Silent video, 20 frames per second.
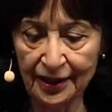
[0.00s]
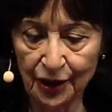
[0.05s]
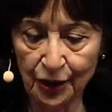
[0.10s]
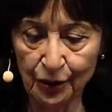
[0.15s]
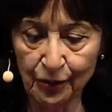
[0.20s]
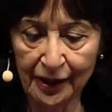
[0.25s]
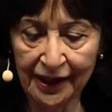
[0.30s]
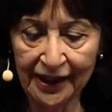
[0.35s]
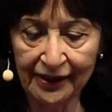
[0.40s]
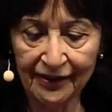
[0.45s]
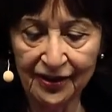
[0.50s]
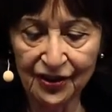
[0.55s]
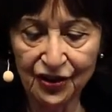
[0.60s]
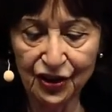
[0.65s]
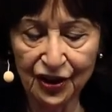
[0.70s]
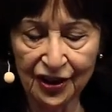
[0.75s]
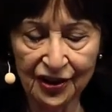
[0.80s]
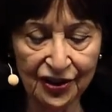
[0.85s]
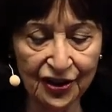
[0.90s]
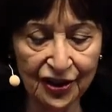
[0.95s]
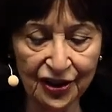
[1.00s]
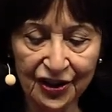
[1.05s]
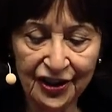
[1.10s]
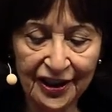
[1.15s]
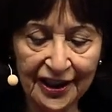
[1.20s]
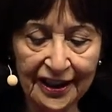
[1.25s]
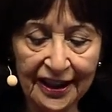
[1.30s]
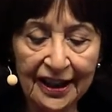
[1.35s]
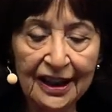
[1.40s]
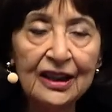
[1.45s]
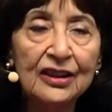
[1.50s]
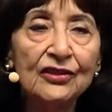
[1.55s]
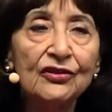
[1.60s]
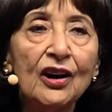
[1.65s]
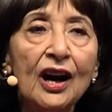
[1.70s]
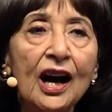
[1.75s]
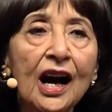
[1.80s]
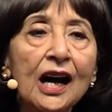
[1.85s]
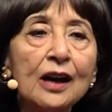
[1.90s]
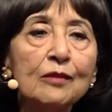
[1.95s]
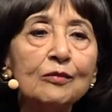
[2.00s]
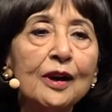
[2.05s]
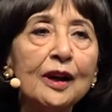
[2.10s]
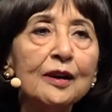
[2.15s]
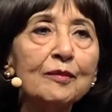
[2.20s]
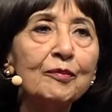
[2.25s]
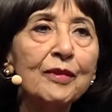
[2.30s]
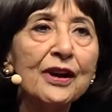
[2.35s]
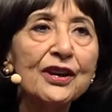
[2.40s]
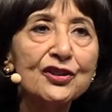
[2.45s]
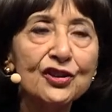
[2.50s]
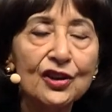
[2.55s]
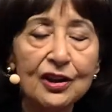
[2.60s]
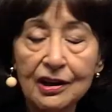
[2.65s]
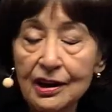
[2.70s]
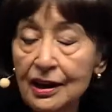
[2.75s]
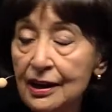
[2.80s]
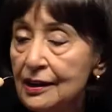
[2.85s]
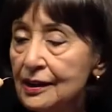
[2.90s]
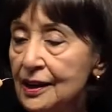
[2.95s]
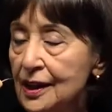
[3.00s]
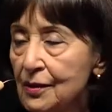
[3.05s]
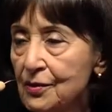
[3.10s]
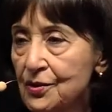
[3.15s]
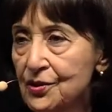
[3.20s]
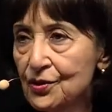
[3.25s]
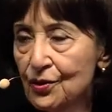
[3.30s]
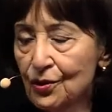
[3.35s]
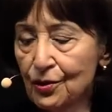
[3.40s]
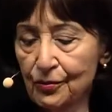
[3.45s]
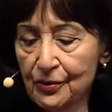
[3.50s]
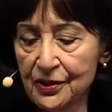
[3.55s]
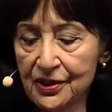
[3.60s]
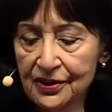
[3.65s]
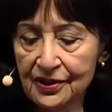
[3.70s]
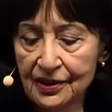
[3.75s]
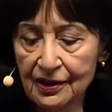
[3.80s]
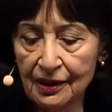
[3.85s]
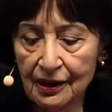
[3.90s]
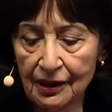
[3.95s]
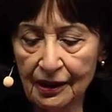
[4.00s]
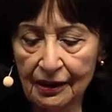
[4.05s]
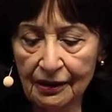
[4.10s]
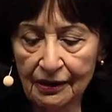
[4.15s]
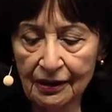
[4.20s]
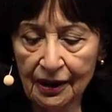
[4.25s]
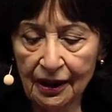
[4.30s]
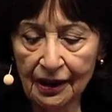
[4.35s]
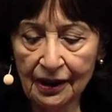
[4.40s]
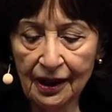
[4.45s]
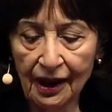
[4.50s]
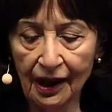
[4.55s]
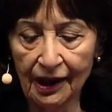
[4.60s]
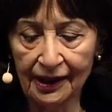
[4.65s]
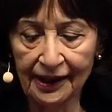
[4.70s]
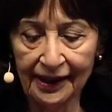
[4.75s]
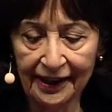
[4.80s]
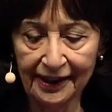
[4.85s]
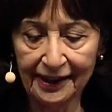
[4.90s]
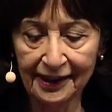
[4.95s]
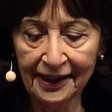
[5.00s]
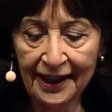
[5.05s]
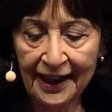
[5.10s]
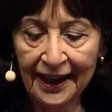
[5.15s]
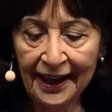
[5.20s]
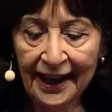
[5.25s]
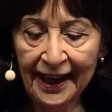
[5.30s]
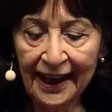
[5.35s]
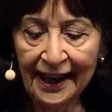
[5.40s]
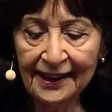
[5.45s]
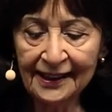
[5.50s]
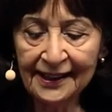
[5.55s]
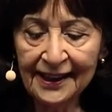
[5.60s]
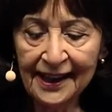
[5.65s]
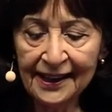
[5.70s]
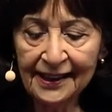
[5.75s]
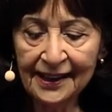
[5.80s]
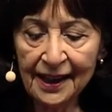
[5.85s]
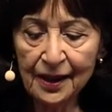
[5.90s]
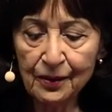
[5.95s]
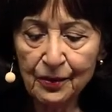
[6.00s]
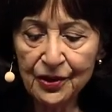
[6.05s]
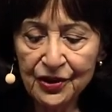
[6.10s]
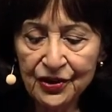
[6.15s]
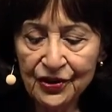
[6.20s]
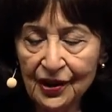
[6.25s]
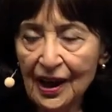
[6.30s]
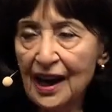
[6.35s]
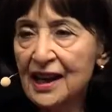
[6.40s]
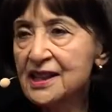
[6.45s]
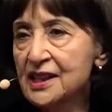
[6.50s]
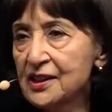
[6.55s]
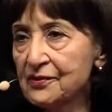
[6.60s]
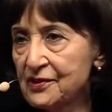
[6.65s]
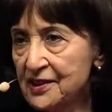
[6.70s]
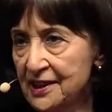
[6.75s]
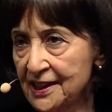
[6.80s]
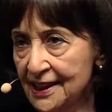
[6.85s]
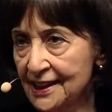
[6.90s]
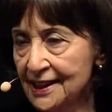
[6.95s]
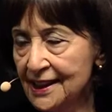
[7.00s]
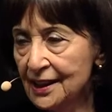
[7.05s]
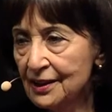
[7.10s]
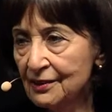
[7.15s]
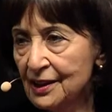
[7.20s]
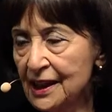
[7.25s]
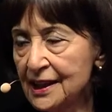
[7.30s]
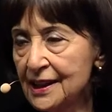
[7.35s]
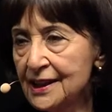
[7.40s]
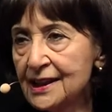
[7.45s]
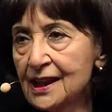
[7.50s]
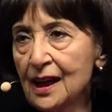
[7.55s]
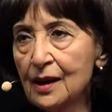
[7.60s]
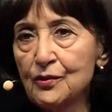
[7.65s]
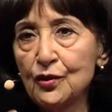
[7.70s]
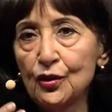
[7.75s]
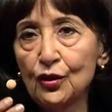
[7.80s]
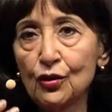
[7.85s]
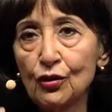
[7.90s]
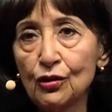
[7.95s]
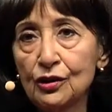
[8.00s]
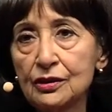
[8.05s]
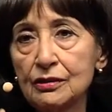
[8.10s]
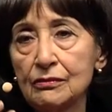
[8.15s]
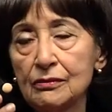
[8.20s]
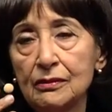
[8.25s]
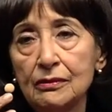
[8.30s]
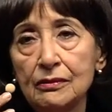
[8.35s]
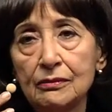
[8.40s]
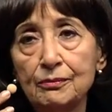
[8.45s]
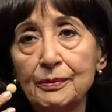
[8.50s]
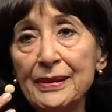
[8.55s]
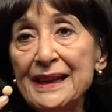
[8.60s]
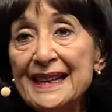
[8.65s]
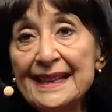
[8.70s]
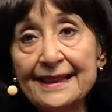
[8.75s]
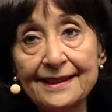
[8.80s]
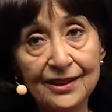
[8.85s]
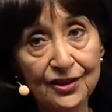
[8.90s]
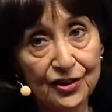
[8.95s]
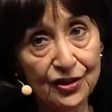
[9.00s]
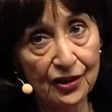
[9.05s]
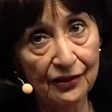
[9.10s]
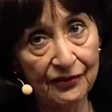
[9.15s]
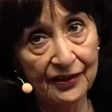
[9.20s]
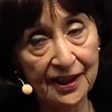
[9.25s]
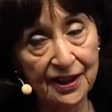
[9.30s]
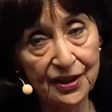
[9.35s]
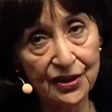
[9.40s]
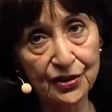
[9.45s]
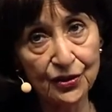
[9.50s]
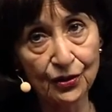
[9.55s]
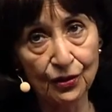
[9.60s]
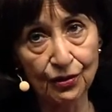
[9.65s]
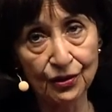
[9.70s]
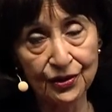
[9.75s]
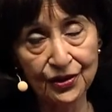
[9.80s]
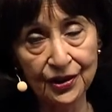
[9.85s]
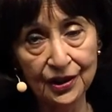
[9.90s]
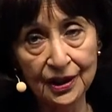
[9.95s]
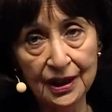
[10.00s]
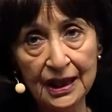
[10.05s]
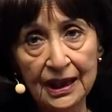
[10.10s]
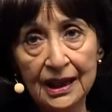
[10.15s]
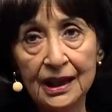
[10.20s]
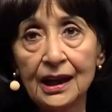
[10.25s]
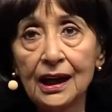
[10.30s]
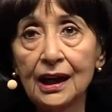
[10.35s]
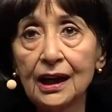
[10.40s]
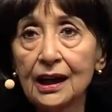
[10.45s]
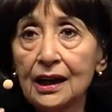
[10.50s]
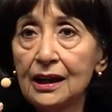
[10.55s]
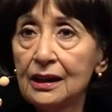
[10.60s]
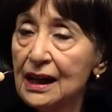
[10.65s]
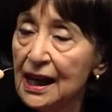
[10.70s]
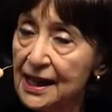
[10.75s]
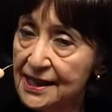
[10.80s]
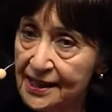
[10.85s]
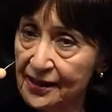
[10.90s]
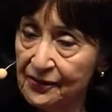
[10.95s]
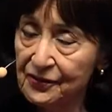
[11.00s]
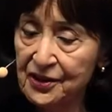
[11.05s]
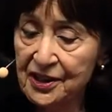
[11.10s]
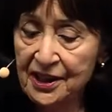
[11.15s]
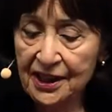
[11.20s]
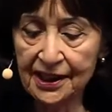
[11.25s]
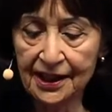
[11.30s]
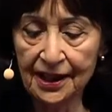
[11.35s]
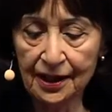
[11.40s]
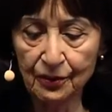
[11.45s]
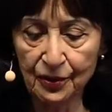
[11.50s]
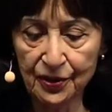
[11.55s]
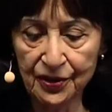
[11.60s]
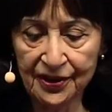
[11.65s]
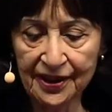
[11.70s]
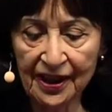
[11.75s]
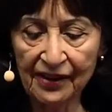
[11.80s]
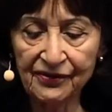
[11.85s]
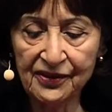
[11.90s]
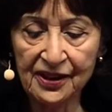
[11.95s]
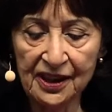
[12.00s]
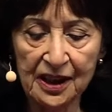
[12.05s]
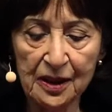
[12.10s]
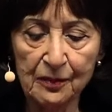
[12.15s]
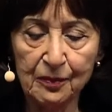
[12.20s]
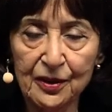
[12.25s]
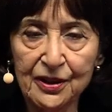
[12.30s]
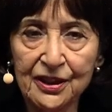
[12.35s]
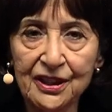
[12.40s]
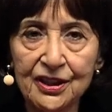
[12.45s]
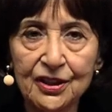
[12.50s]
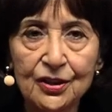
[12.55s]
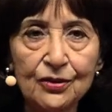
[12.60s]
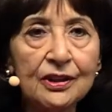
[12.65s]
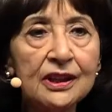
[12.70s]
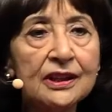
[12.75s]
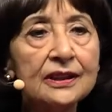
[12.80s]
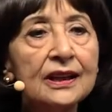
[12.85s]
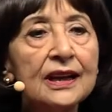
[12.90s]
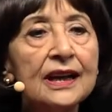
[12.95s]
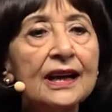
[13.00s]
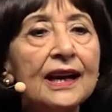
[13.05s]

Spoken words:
You were given ginger tea. For high blood pressure, there was always garlic. And then there was asafoetida. Anytime you cooked beans of any sort, asafoetida was definitely put into it.